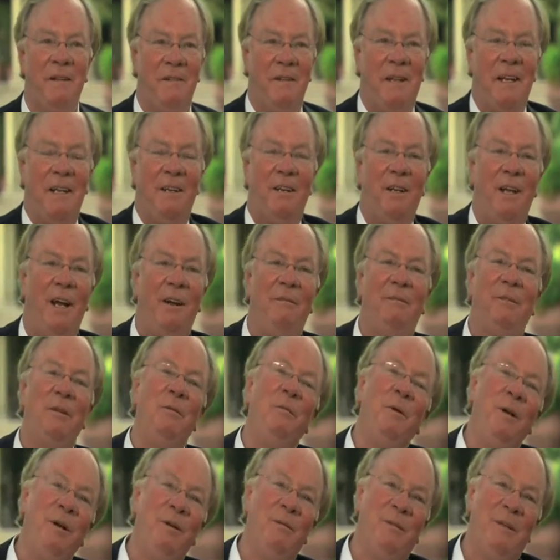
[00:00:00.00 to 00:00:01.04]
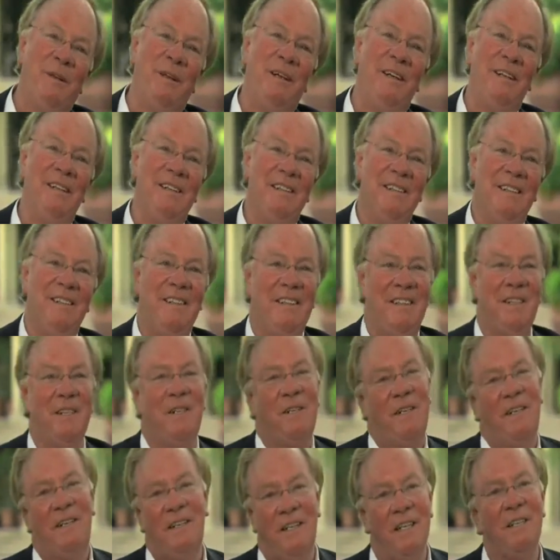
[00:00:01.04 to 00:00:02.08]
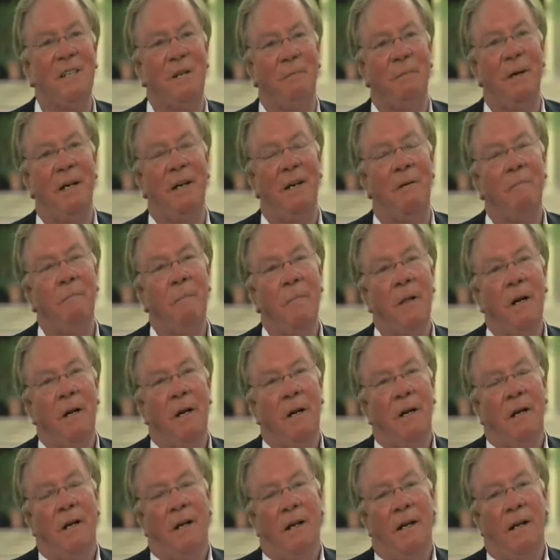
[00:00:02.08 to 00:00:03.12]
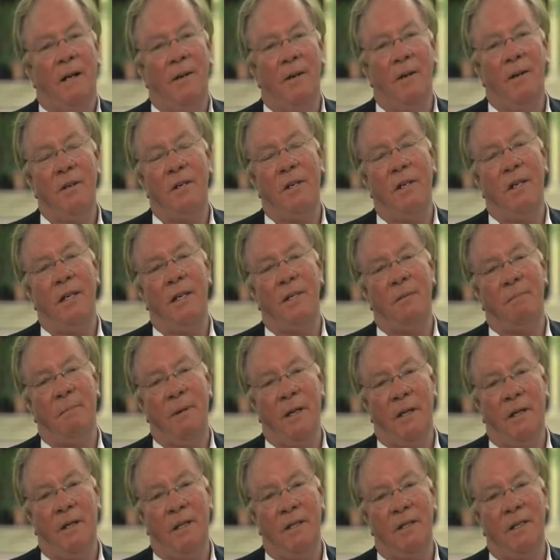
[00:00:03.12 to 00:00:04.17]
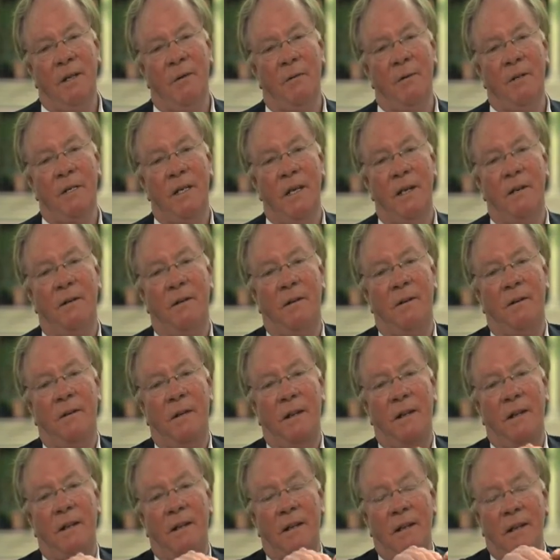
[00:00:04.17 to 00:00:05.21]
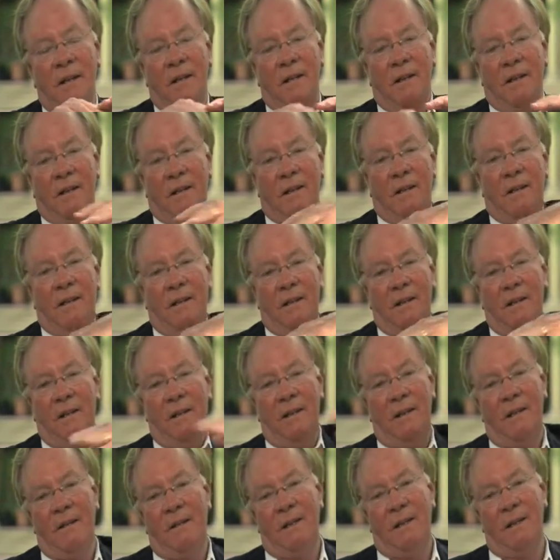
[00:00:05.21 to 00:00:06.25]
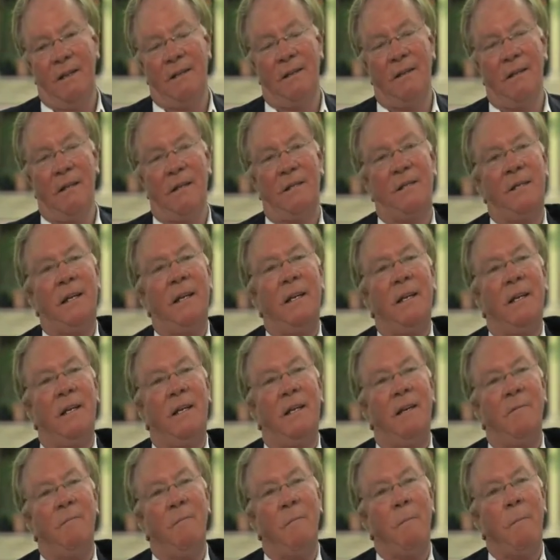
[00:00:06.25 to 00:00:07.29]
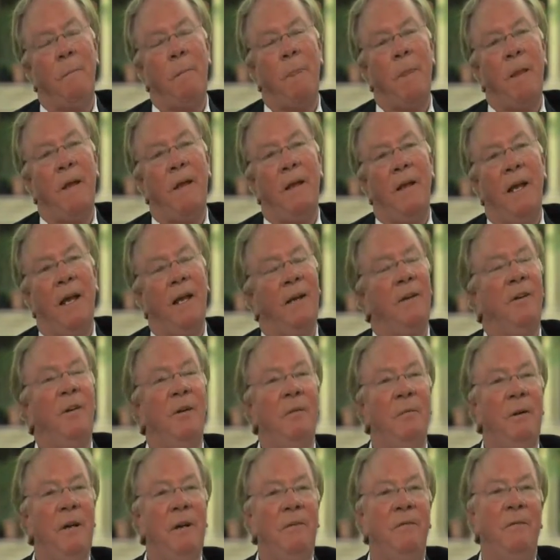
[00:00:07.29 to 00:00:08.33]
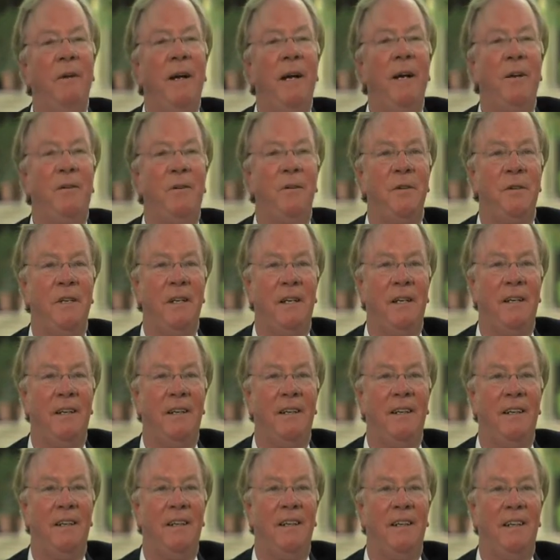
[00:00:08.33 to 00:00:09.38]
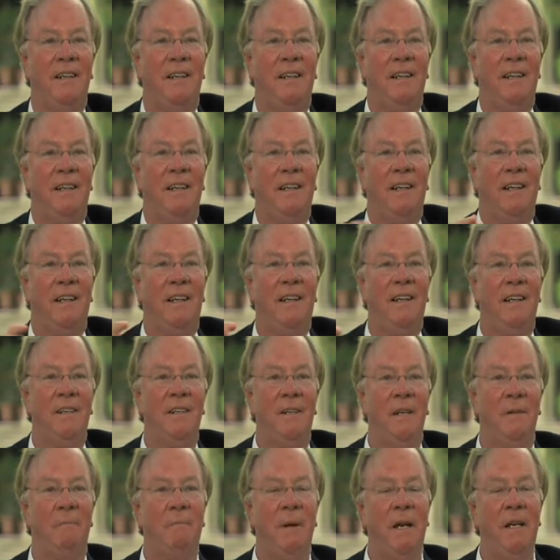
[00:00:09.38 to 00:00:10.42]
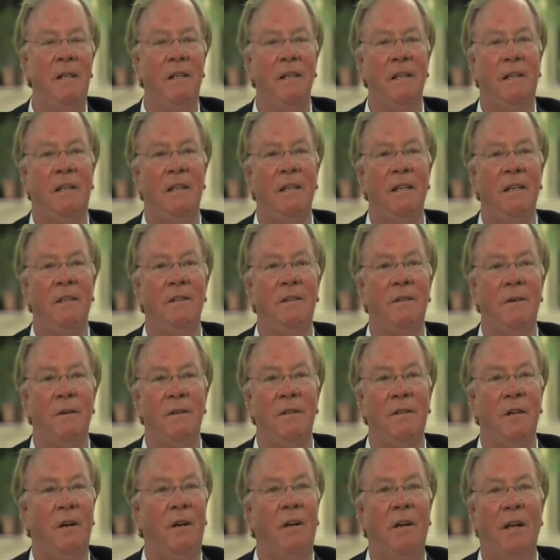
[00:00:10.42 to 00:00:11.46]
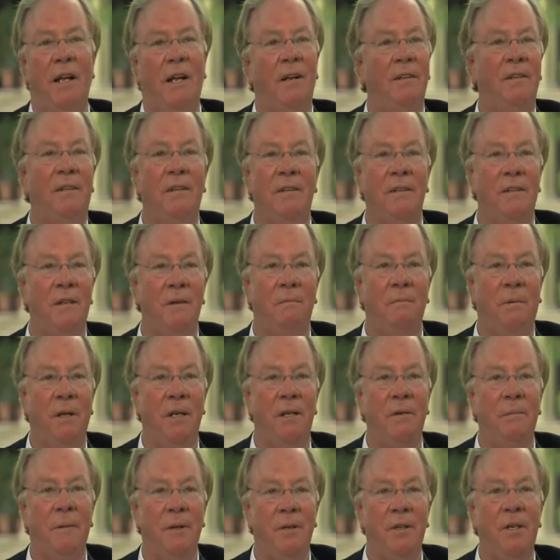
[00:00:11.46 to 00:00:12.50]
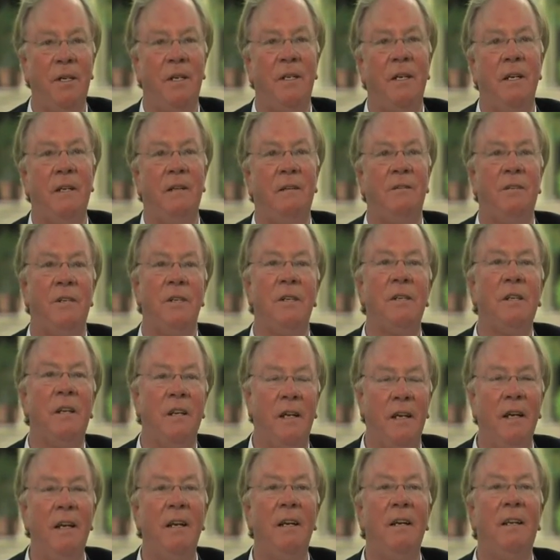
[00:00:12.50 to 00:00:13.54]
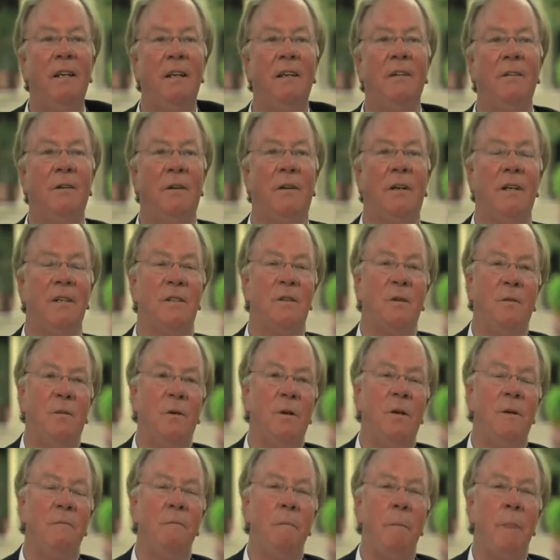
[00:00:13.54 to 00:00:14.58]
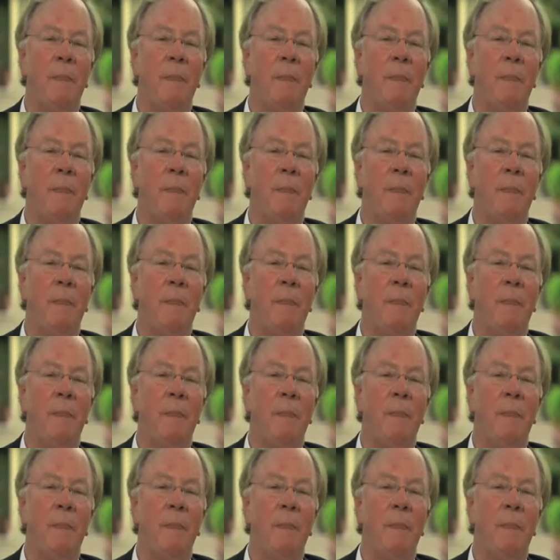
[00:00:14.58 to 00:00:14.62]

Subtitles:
they left and went over there? No, it just dissipated. And usually it's because there was either the ceiling had too many fractures in it, and it just basically, and so it's all out there someplace, but just clinging to little rocks, or